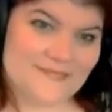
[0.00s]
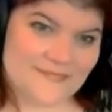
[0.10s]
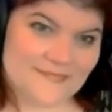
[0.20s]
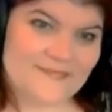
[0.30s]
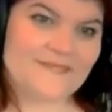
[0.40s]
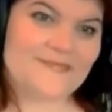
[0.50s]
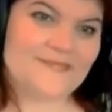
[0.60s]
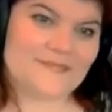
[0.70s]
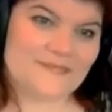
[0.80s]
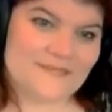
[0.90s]

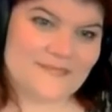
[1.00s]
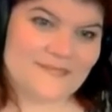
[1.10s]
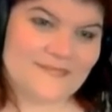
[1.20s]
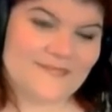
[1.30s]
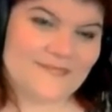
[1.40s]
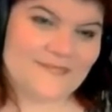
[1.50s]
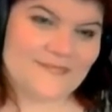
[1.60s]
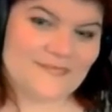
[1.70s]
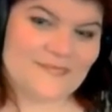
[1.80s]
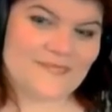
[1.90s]

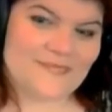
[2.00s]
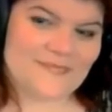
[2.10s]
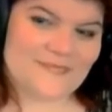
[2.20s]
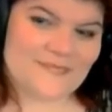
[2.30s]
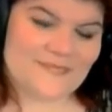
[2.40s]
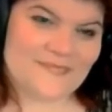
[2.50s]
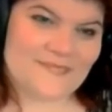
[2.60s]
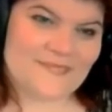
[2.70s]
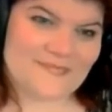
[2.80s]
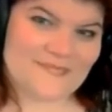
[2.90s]

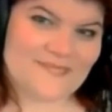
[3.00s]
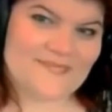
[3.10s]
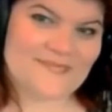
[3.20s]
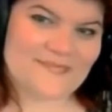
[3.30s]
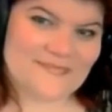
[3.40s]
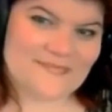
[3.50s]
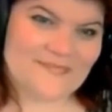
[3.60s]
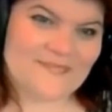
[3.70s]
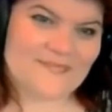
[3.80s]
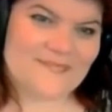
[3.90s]

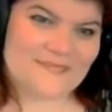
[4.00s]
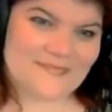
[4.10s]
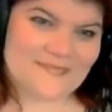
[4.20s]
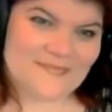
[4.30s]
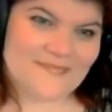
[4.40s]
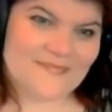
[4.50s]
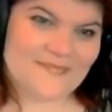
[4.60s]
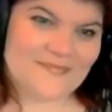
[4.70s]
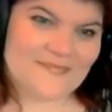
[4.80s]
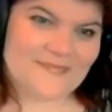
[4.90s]

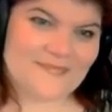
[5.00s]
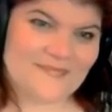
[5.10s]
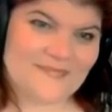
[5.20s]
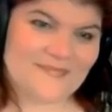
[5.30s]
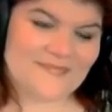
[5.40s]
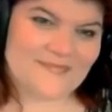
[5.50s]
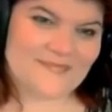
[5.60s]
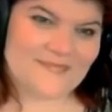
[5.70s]
(not speaking)